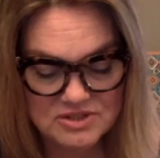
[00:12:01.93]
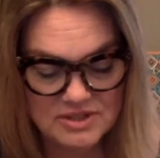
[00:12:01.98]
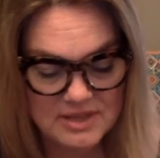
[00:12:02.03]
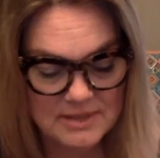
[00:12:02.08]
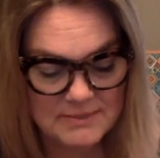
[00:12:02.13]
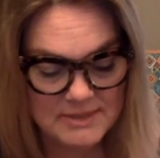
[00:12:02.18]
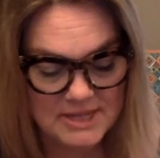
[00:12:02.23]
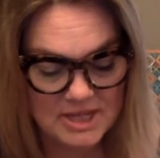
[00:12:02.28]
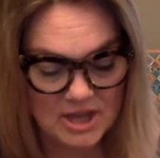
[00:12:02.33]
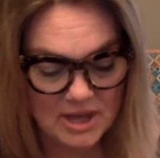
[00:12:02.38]

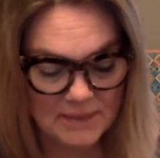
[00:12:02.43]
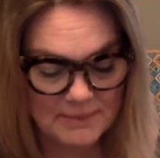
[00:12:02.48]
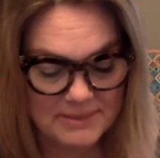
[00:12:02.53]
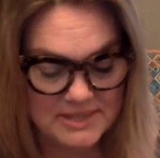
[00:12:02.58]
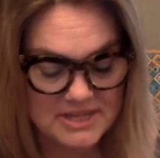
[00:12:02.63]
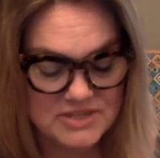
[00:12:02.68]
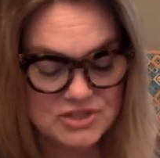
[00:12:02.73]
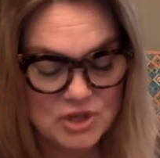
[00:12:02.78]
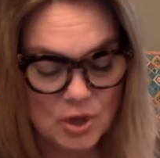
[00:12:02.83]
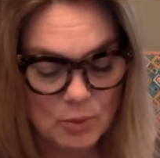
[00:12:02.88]
let me copy
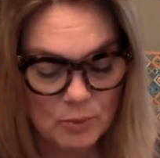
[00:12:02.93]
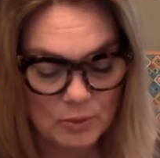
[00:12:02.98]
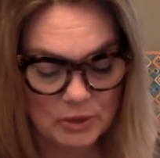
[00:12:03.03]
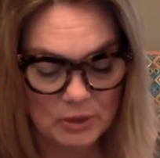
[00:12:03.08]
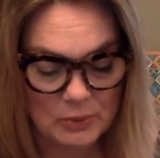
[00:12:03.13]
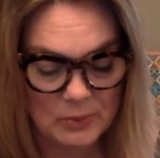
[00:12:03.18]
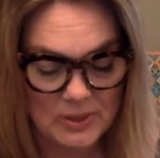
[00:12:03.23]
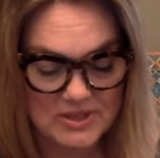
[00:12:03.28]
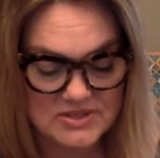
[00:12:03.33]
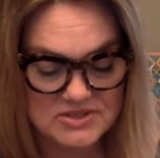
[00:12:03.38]
his homework
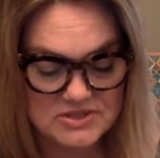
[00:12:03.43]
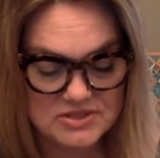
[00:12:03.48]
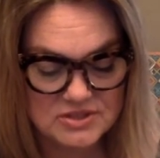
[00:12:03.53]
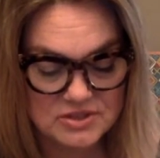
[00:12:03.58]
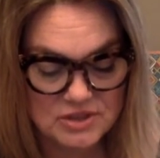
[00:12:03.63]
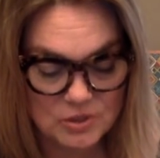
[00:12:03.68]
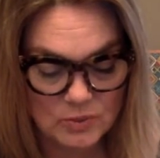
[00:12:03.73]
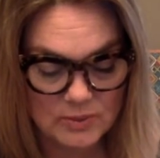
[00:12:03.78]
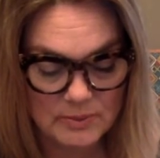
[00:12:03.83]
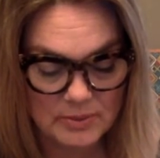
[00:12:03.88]
once,
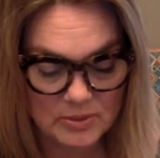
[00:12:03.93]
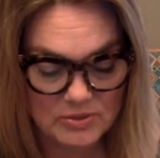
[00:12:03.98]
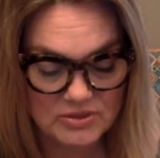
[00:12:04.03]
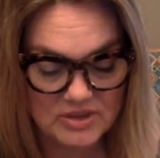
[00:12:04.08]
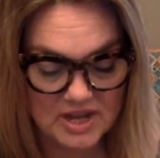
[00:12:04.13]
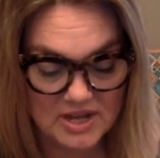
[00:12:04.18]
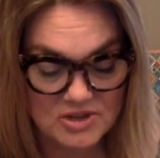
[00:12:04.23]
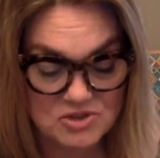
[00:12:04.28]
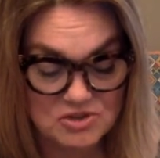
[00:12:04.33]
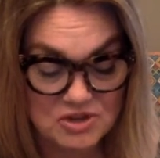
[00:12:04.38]
though we both
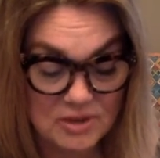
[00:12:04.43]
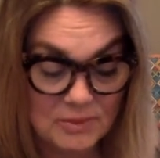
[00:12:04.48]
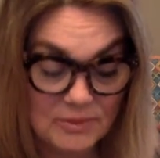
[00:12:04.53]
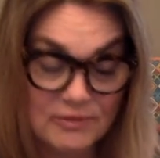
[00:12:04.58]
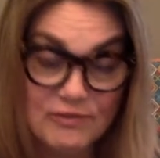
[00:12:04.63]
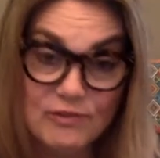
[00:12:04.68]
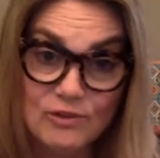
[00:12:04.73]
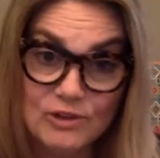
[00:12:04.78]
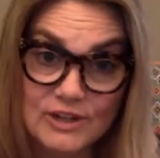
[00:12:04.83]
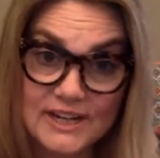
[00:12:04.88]
got in trouble
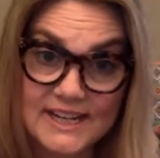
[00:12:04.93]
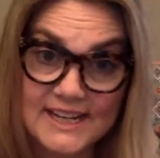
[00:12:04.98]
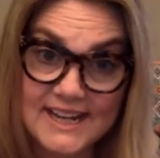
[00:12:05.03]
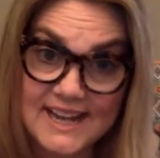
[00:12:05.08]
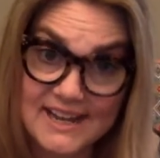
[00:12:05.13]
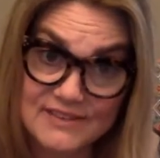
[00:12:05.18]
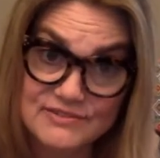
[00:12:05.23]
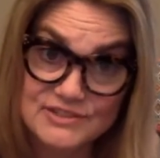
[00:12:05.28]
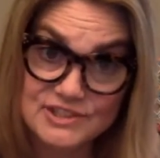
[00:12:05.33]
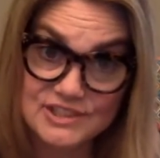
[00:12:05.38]
for it
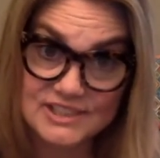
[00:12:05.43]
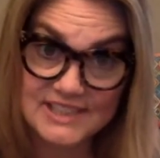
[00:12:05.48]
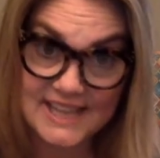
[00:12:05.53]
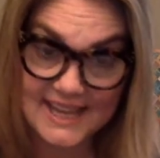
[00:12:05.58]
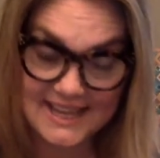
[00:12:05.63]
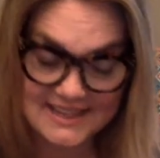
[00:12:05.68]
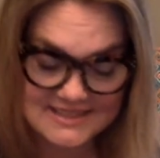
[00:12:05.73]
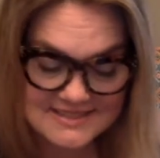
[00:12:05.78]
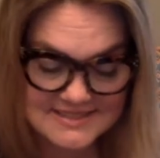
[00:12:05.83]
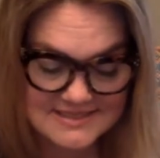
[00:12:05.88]
after
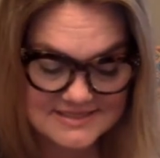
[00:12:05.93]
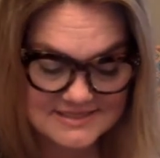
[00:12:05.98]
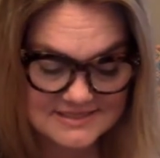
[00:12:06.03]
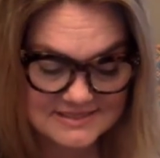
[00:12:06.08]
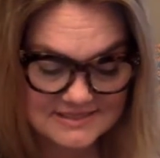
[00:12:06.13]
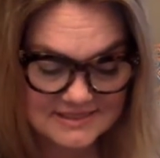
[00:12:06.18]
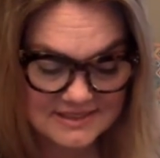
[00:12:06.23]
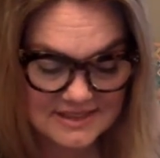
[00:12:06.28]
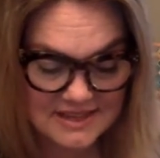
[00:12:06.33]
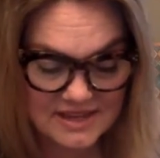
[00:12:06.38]
class.
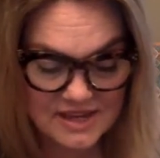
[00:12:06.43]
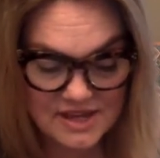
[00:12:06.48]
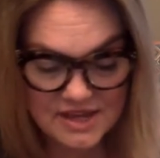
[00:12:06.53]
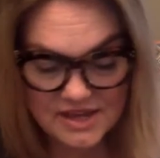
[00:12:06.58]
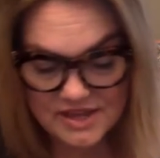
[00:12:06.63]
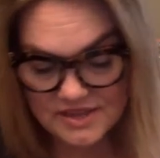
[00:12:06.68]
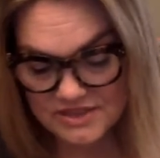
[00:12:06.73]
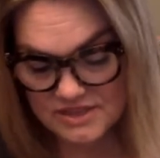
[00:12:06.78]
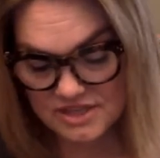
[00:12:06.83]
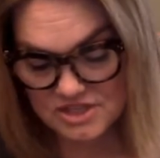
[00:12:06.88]

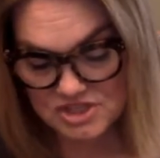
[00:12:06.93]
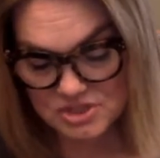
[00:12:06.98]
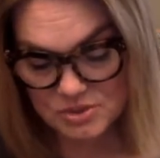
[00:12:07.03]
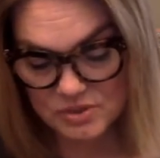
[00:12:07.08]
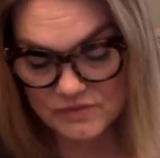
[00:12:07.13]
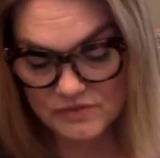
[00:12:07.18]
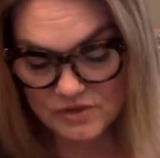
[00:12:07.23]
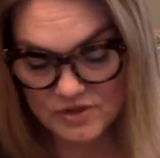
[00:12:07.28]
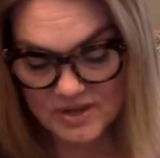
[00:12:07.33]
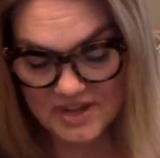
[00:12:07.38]
The 2
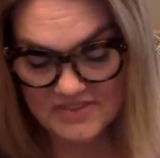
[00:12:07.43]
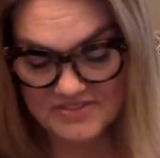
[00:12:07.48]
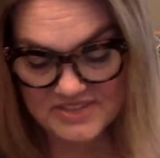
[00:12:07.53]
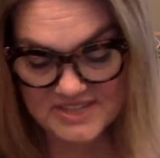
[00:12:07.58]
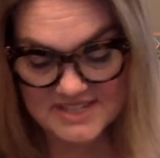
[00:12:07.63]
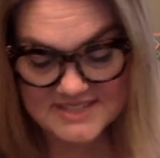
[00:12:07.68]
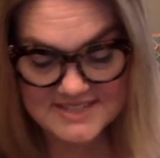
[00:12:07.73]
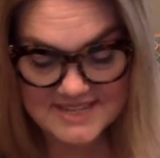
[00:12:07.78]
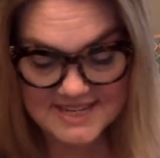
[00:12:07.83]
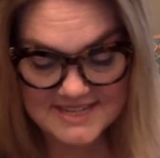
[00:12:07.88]
of you got the
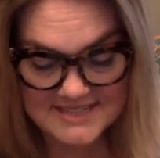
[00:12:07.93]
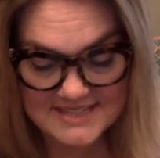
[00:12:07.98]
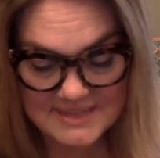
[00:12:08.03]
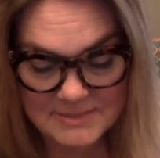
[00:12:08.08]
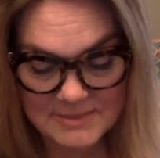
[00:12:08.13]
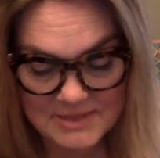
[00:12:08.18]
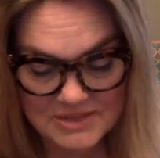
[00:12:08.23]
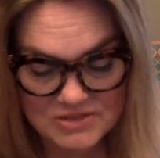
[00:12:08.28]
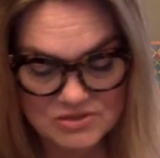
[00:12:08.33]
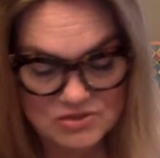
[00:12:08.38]
exact
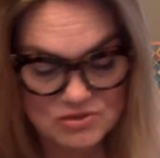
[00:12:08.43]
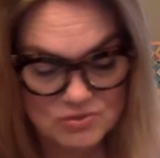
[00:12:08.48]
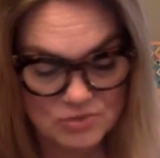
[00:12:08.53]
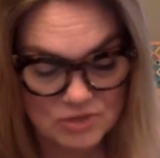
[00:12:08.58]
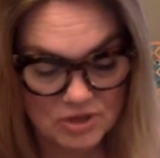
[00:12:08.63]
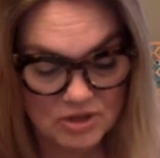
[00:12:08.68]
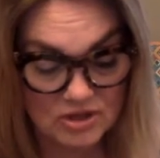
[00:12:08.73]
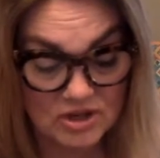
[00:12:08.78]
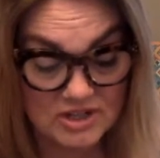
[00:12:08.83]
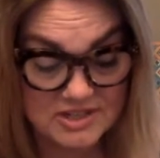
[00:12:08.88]
same answers
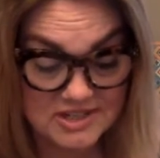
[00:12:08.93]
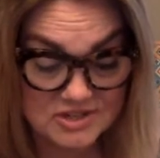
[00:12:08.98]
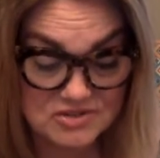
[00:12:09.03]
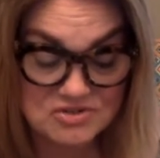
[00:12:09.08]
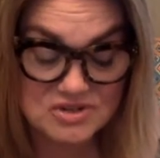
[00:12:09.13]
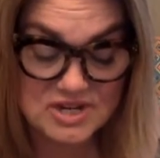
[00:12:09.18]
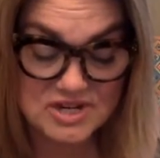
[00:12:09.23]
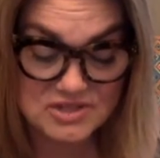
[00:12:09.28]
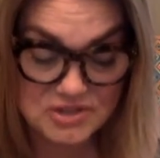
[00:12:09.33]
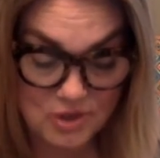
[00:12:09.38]
wrong on
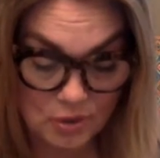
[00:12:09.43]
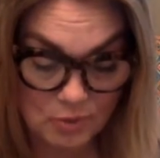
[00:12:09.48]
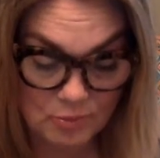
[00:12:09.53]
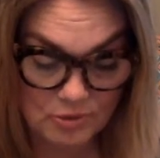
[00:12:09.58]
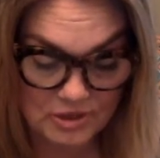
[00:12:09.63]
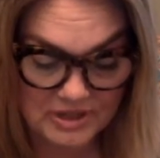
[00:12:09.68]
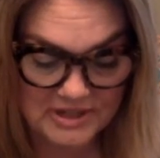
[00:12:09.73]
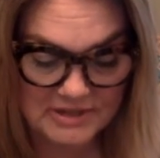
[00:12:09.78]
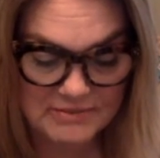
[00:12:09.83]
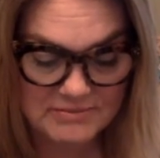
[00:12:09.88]
yesterday's
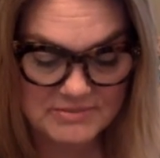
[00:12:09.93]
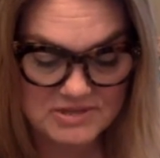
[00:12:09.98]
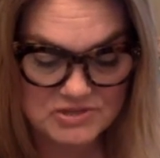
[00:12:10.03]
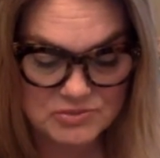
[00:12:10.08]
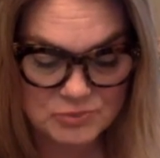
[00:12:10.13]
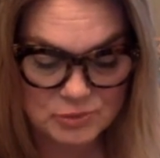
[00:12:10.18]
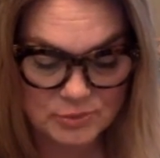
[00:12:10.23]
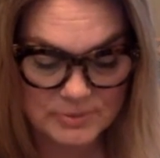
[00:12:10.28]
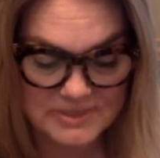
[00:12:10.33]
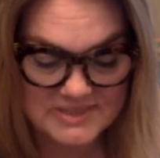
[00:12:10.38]
homework, Ms.
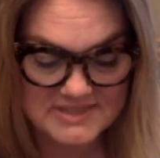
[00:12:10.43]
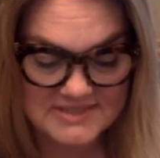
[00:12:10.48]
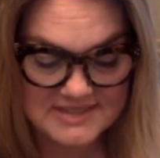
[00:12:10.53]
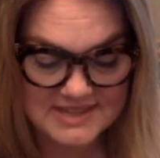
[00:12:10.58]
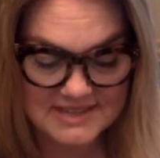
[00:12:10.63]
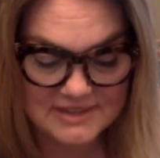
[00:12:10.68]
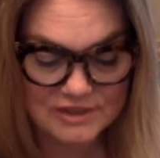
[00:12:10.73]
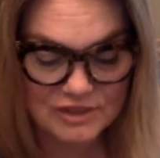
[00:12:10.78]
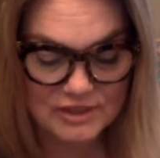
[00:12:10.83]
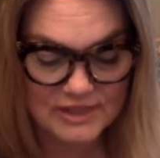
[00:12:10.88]
Rubin
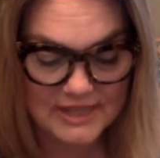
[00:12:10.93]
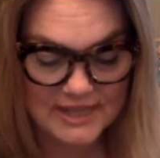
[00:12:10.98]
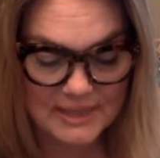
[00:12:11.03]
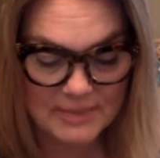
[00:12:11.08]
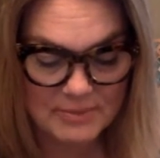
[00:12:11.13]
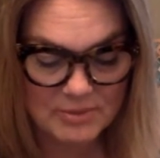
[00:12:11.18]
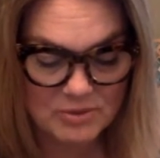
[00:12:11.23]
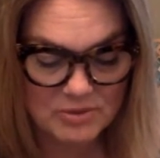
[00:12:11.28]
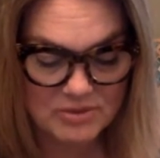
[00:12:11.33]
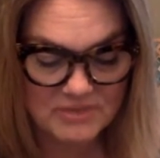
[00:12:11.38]
said, looking
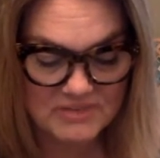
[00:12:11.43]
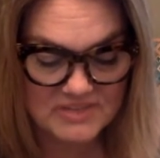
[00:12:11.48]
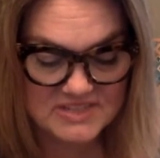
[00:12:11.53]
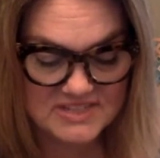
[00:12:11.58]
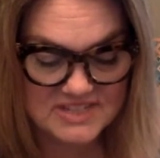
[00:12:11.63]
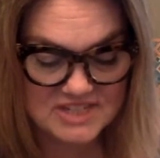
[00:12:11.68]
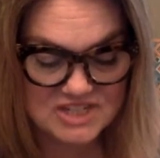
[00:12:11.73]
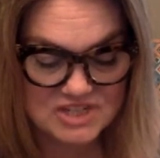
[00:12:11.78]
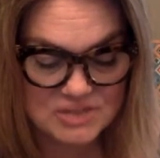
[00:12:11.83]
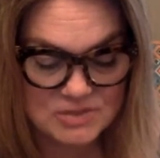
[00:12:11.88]
at both of us
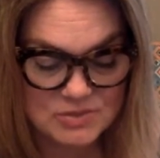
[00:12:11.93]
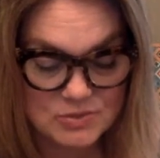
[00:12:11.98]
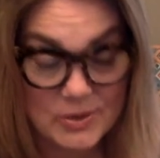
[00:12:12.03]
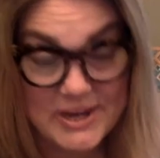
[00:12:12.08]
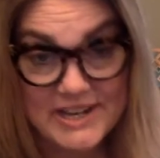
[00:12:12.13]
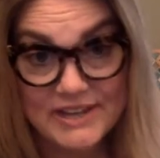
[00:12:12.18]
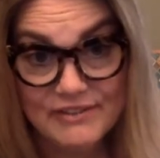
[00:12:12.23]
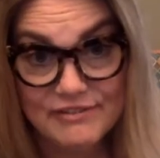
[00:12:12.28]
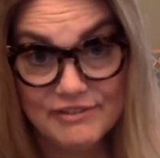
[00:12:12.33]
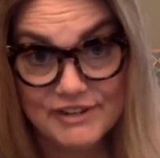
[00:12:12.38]
like she was
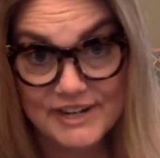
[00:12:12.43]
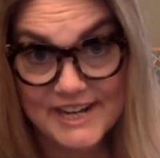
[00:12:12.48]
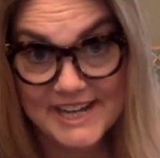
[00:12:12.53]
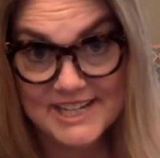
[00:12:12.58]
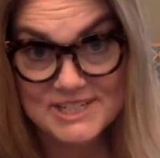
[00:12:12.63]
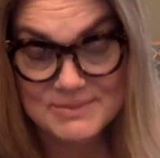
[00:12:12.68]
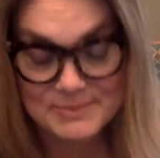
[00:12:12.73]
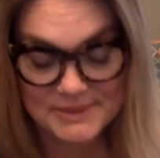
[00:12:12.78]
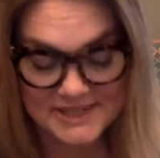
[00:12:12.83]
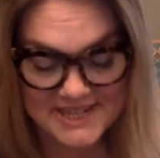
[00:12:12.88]
waiting for an
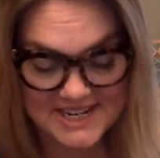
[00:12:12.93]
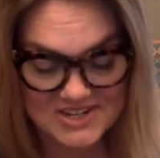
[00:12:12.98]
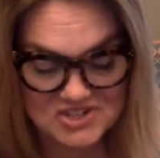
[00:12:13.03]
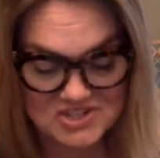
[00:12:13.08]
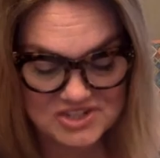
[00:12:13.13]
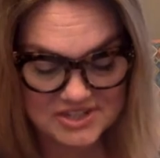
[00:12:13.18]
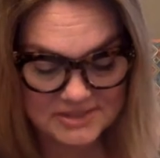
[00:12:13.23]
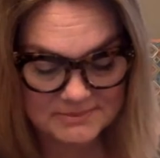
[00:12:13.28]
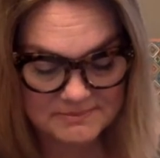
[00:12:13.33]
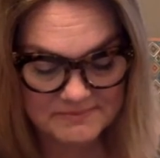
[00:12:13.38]

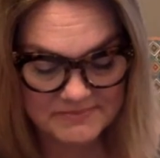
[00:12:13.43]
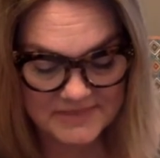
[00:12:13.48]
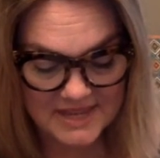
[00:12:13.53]
explanation.